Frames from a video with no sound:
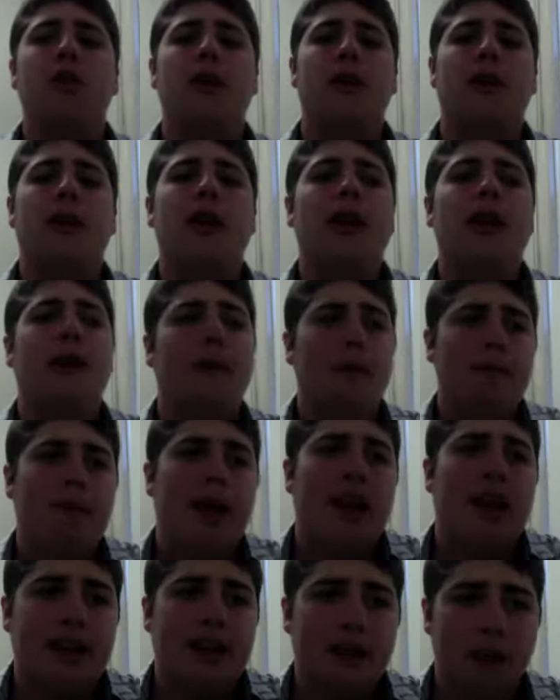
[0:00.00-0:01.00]
For those that are
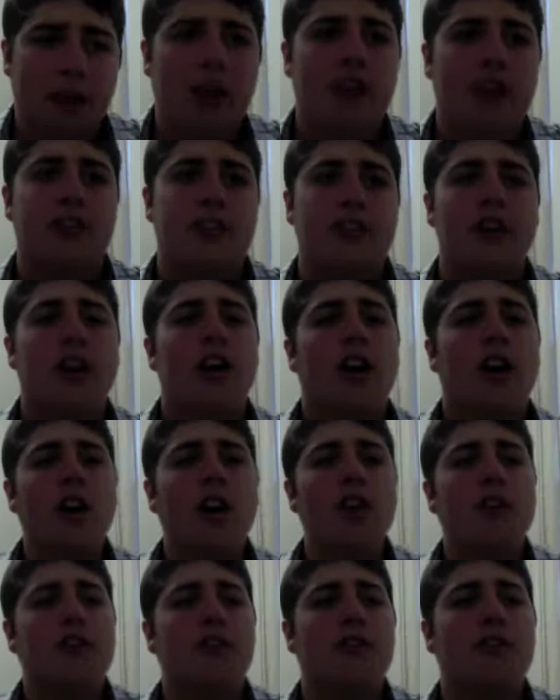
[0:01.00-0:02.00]
wondering why I went back
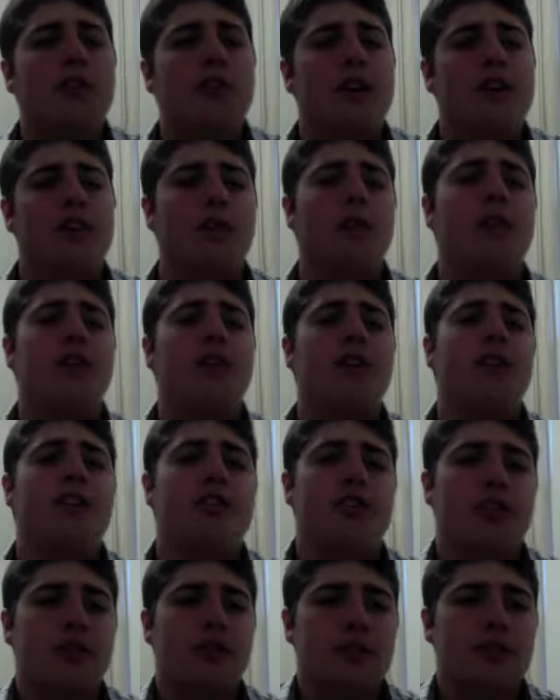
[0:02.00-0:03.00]
and watched all of
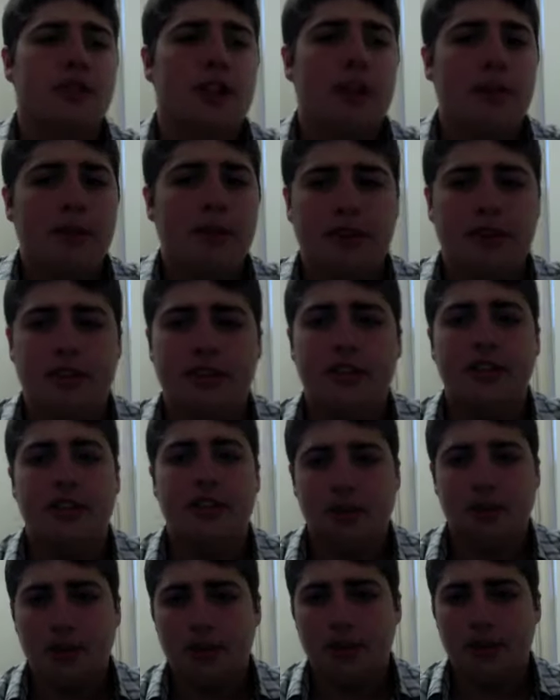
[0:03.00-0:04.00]
the two thousand twelve indie
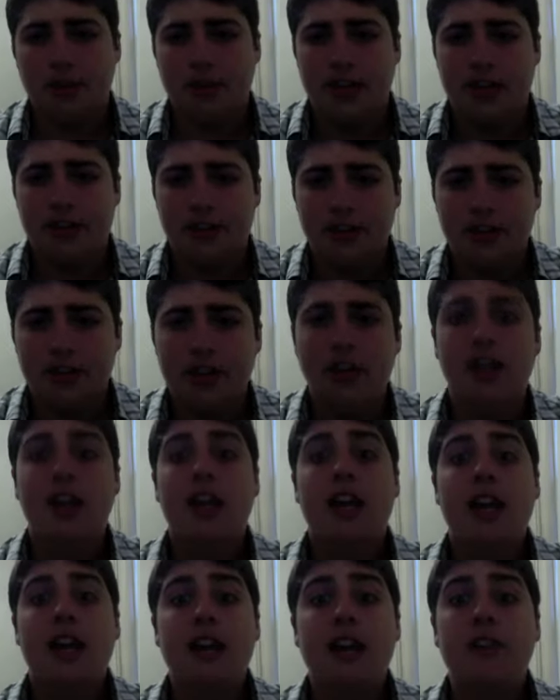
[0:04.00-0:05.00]
shows that I missed in the
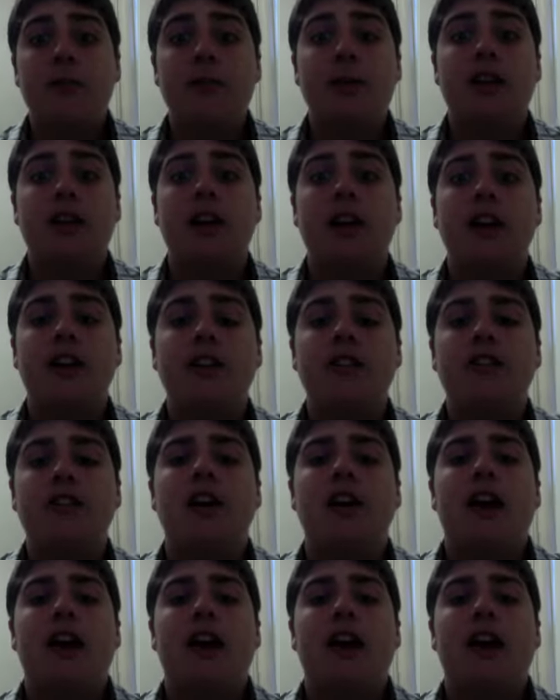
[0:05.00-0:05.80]
summer of last year,